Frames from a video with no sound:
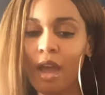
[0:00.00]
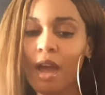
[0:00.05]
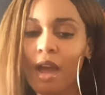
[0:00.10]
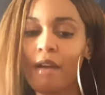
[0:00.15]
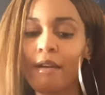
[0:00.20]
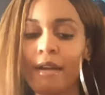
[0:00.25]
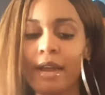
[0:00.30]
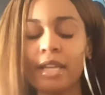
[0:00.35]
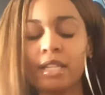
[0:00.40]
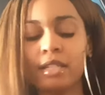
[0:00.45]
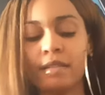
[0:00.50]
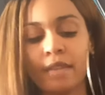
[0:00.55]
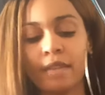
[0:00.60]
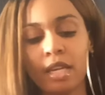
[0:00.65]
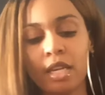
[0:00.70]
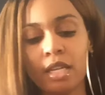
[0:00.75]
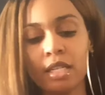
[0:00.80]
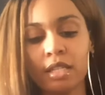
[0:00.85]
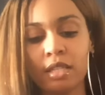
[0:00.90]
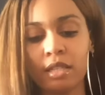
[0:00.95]
all right, divine
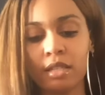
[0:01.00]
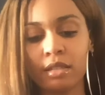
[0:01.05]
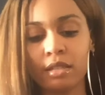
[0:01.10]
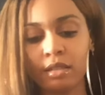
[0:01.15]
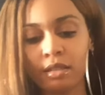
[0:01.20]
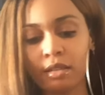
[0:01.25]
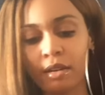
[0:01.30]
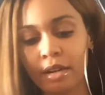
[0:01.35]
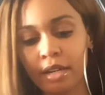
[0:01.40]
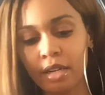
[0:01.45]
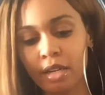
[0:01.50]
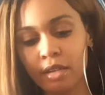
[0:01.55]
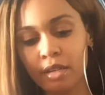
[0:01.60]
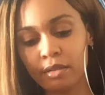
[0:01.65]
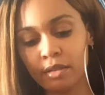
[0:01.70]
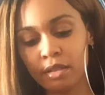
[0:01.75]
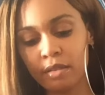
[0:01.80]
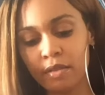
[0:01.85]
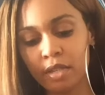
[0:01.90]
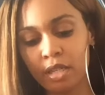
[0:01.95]
ancestors, guardian
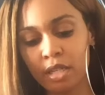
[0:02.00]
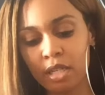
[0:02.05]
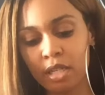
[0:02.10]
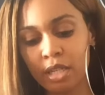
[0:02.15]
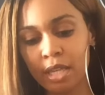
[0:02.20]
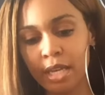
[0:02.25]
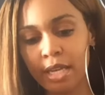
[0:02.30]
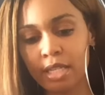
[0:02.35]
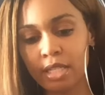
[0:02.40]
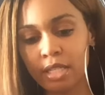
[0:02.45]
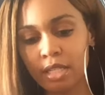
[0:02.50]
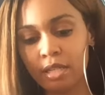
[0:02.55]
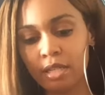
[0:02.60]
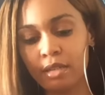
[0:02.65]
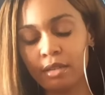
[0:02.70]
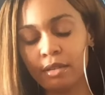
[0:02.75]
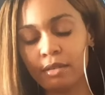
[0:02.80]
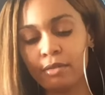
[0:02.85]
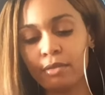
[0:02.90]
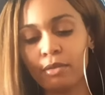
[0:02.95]
angels of the
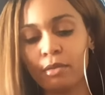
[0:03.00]
collective.